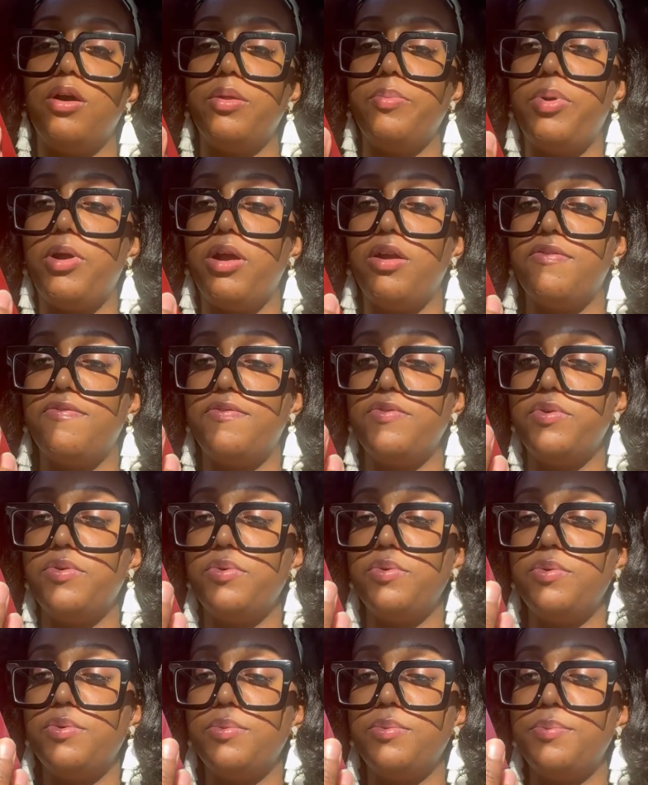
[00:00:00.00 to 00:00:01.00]
de
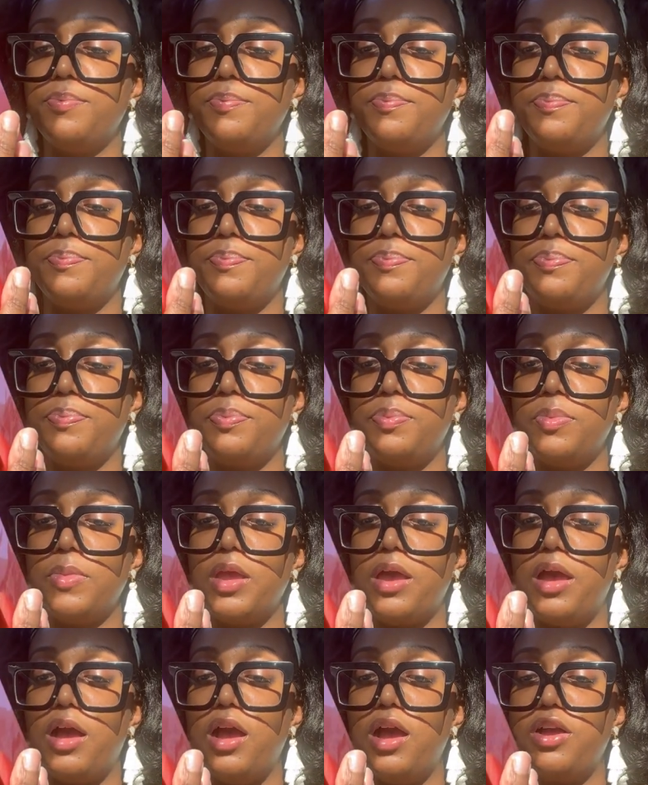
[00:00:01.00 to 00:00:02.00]
Parfum,
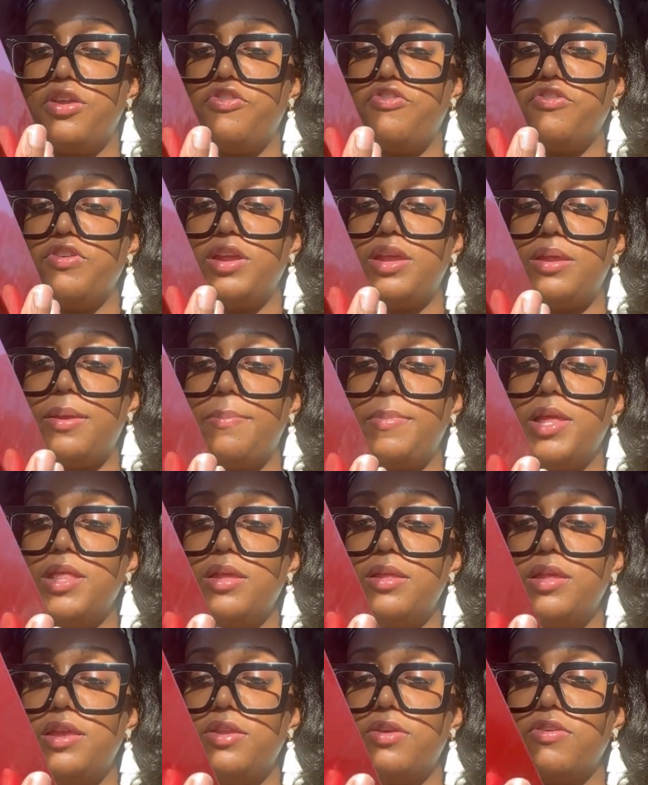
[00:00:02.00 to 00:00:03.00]
100
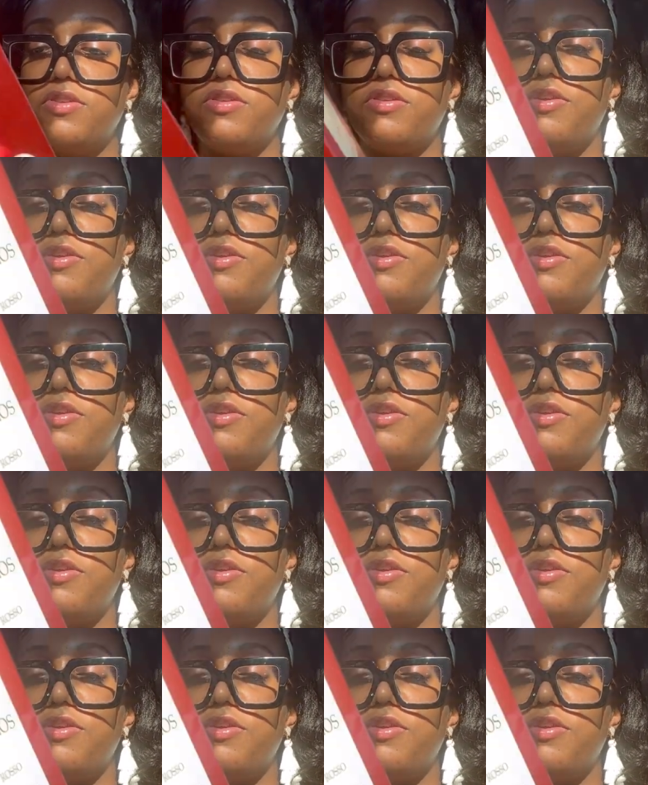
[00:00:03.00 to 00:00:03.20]
milliliters,